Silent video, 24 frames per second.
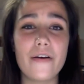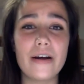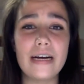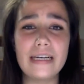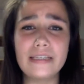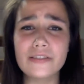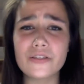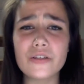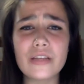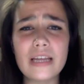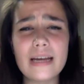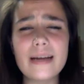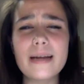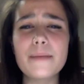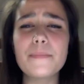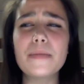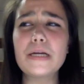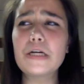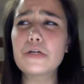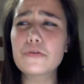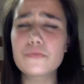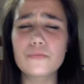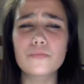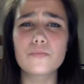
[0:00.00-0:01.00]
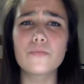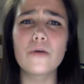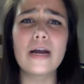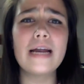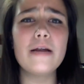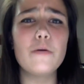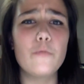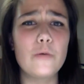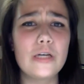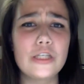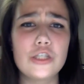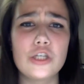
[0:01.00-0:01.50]
and so they can be
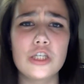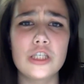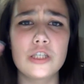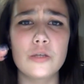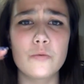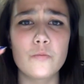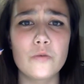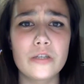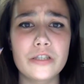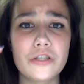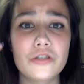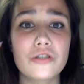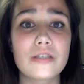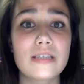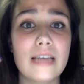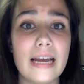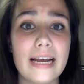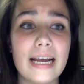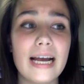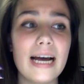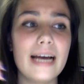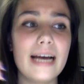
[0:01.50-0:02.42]
great witches and wizards like